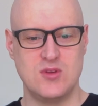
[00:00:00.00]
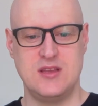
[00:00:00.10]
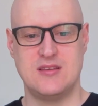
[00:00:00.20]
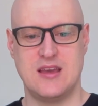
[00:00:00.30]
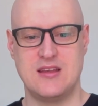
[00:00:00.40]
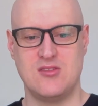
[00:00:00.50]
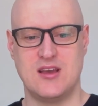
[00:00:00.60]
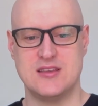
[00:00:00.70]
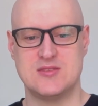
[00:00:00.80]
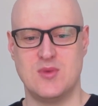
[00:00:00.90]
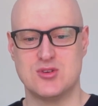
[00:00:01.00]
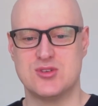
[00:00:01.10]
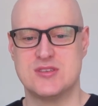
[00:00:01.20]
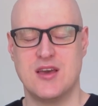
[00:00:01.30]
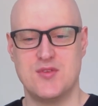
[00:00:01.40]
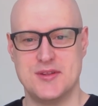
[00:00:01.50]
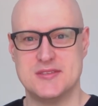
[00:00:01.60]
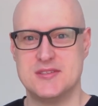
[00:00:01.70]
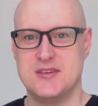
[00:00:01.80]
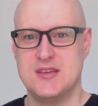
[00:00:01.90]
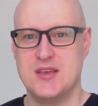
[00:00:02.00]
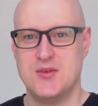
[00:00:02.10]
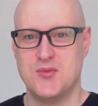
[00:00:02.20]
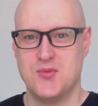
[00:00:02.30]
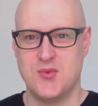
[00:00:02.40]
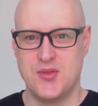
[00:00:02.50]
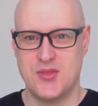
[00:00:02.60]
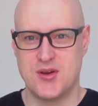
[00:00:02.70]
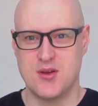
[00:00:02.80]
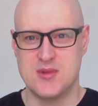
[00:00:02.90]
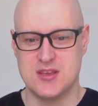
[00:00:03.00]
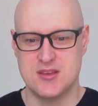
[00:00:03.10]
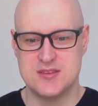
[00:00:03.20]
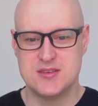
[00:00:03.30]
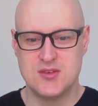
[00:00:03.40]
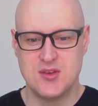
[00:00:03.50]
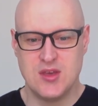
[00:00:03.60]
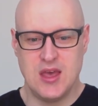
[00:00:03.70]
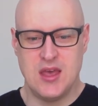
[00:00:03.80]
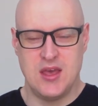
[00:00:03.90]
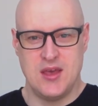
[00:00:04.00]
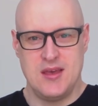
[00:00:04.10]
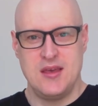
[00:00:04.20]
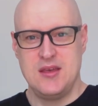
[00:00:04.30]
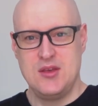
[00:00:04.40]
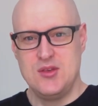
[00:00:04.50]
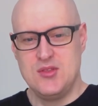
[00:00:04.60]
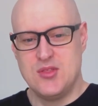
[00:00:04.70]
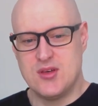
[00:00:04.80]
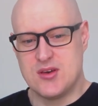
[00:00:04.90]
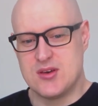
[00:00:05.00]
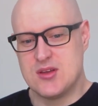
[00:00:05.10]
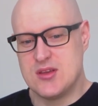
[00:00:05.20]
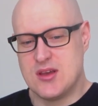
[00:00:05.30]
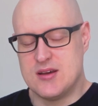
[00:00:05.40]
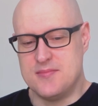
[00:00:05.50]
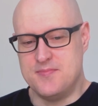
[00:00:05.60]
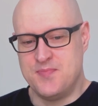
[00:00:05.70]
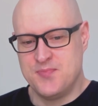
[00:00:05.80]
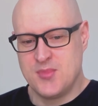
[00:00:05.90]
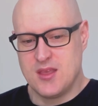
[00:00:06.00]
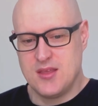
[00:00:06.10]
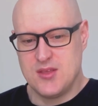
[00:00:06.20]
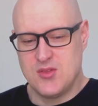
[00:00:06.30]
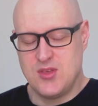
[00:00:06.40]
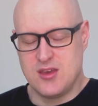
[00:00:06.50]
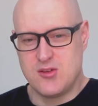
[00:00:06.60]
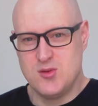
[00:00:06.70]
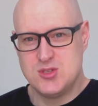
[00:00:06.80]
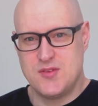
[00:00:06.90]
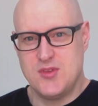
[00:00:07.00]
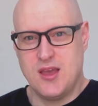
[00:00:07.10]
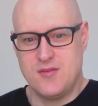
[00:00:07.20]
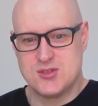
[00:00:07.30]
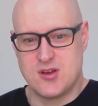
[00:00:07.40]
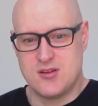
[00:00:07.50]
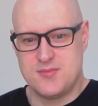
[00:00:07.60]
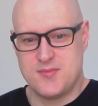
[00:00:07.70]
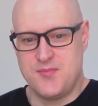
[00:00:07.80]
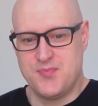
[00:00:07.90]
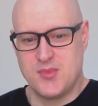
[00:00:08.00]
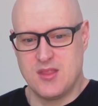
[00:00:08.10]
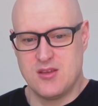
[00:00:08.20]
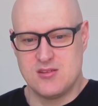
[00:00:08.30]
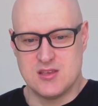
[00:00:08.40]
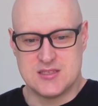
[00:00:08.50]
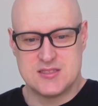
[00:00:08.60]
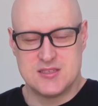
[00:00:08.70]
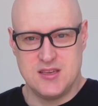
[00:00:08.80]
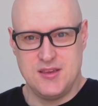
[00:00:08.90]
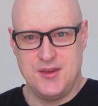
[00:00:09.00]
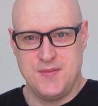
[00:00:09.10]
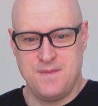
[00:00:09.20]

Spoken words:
need to analyze measure 7 and see what the harmony is. The inclusion of the F sharp, the C,